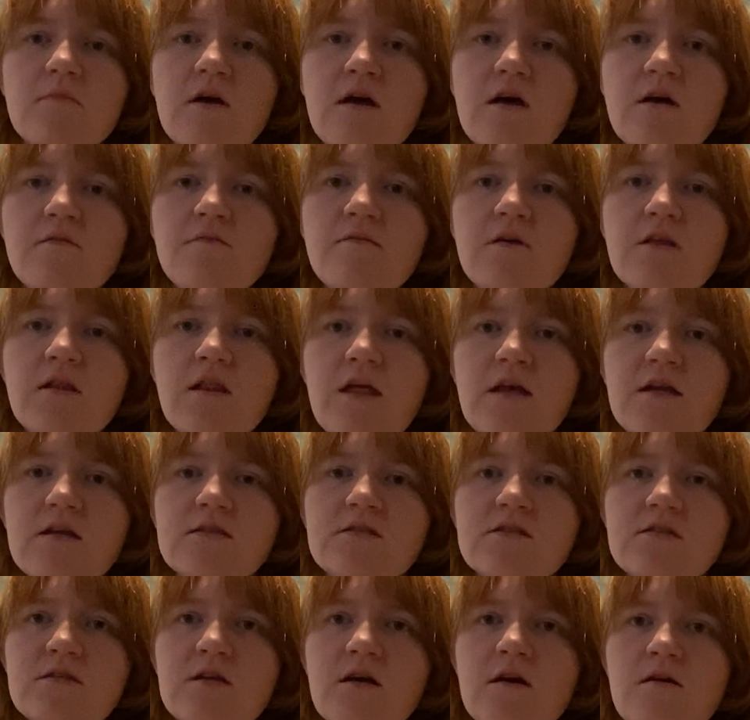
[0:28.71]
I feel like
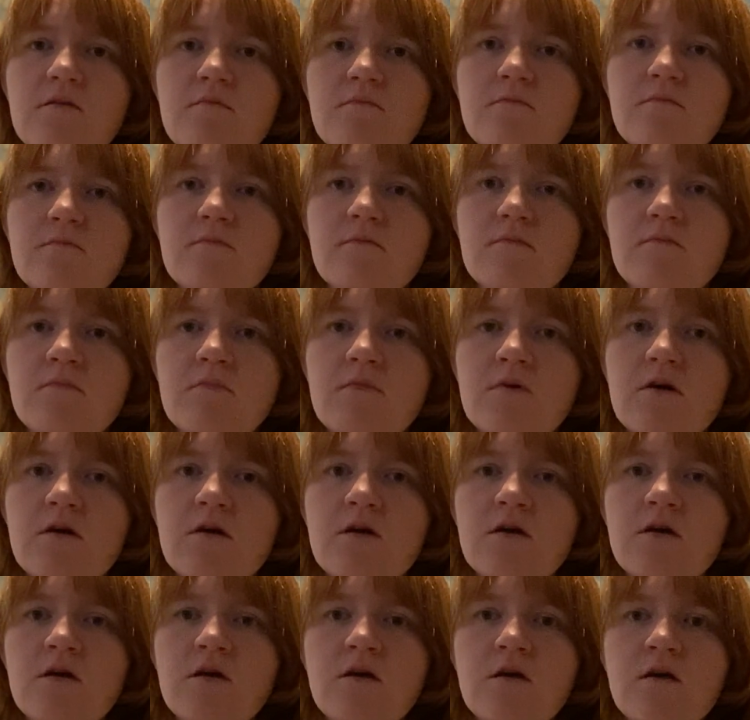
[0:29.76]
some
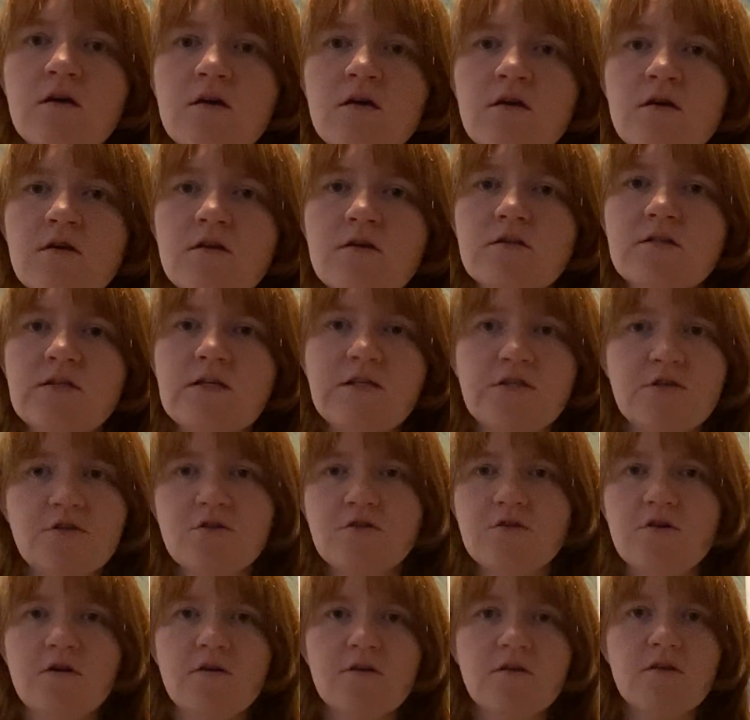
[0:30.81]

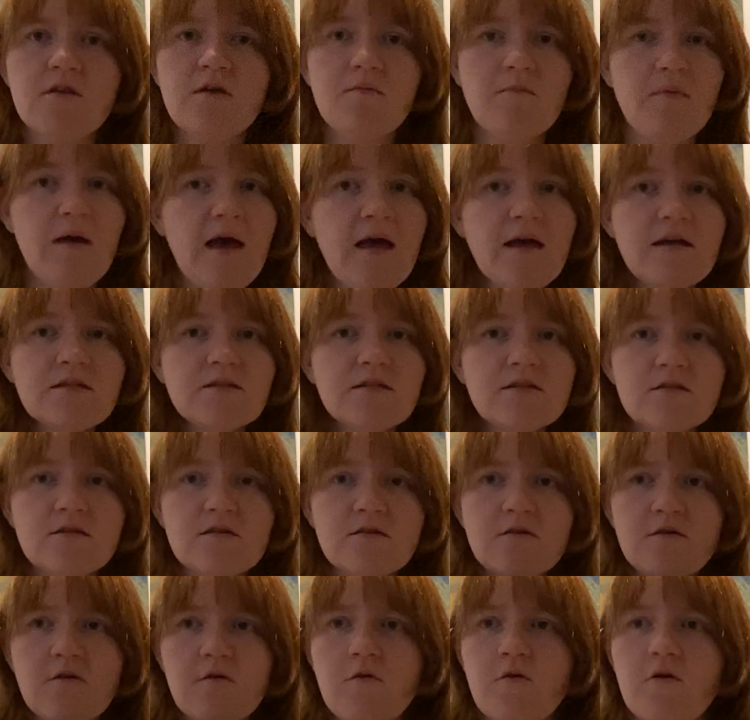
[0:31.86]
teachers aren't the best,
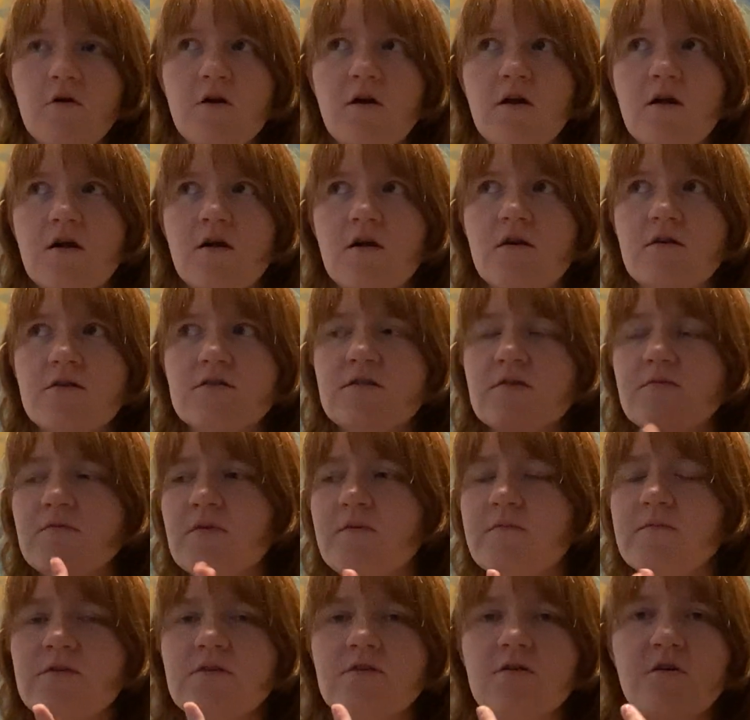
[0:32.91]
or
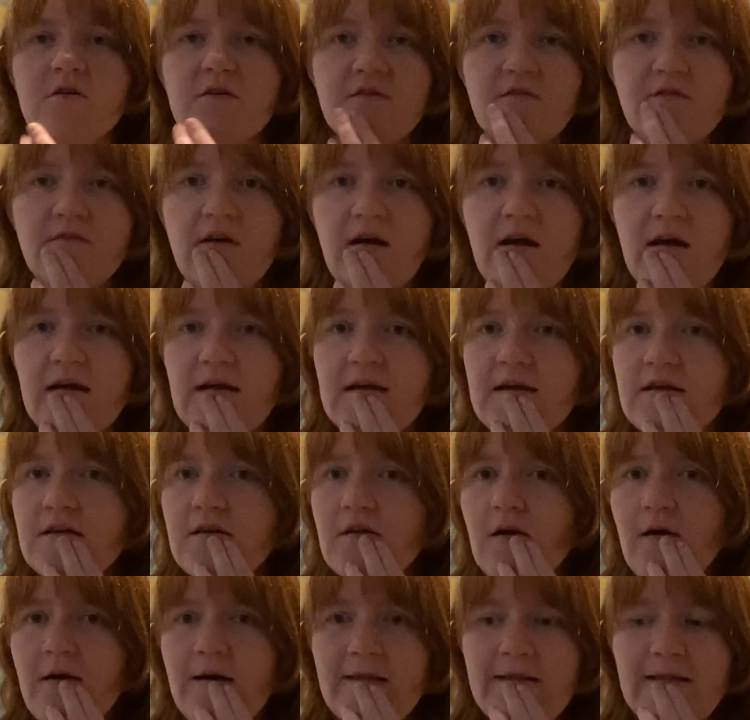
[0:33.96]
sometimes it's hard to find
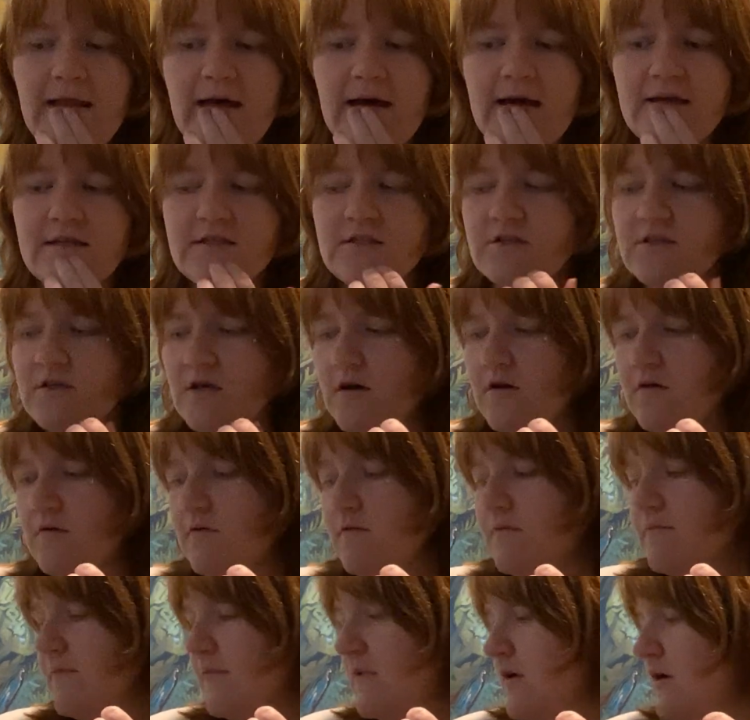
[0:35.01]
online, so
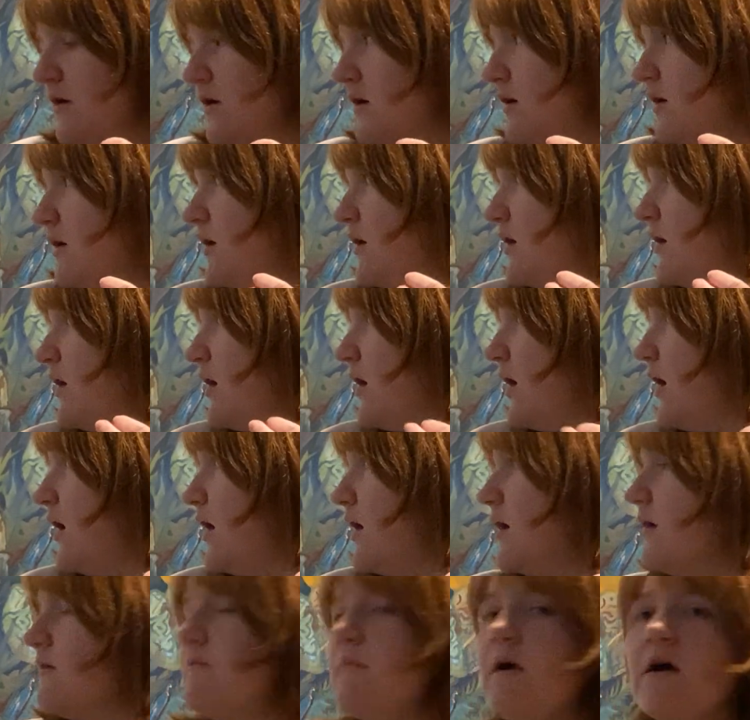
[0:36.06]

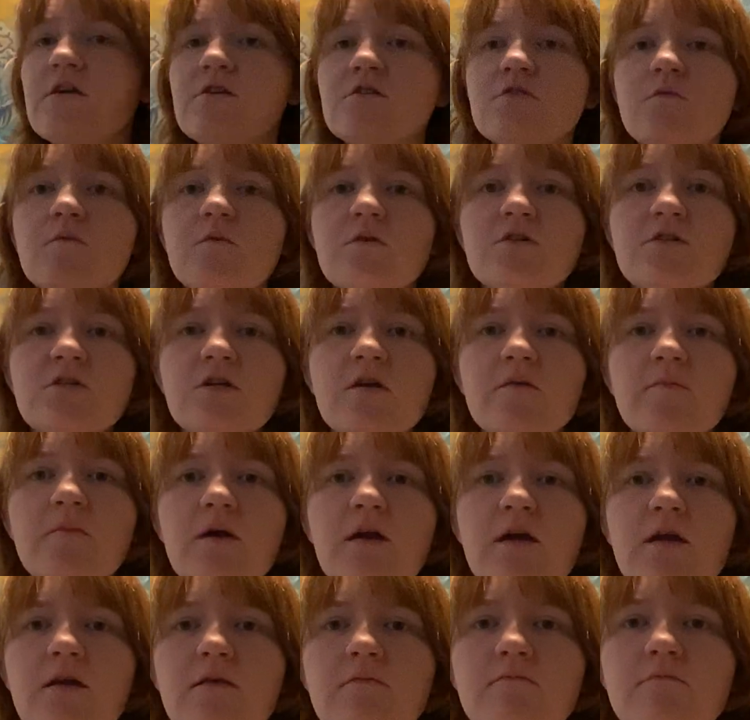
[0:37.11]
I just want to share
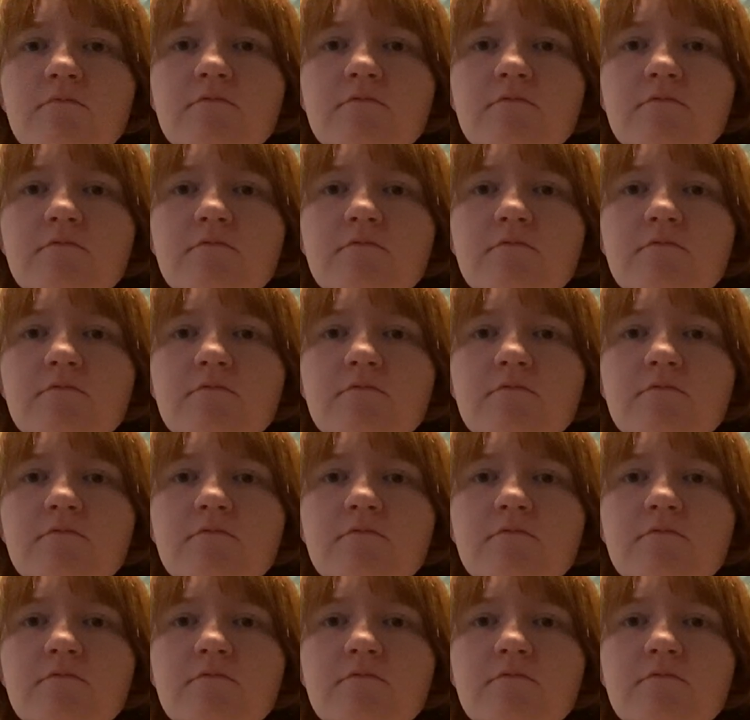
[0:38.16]
my